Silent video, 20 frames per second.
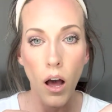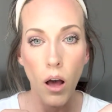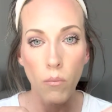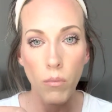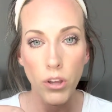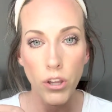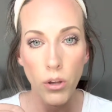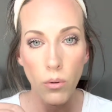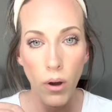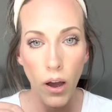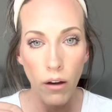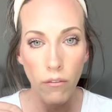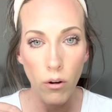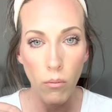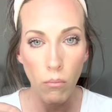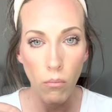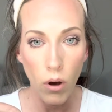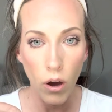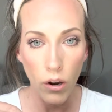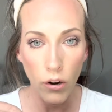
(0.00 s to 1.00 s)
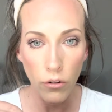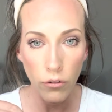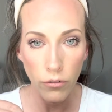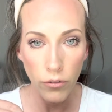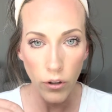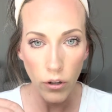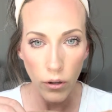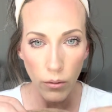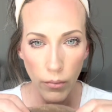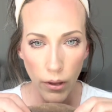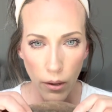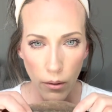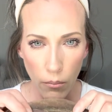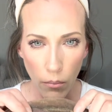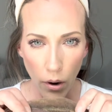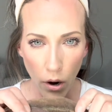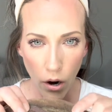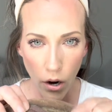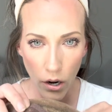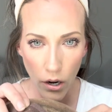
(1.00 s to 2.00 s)
You have a monofilament
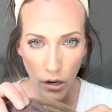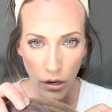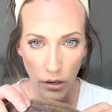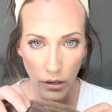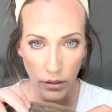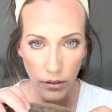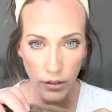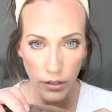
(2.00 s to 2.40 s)
part,